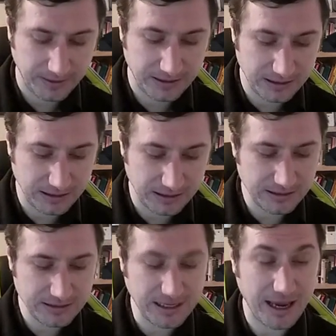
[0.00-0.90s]

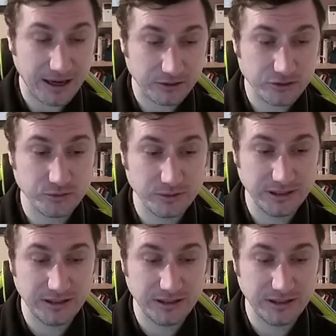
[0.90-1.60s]
is actually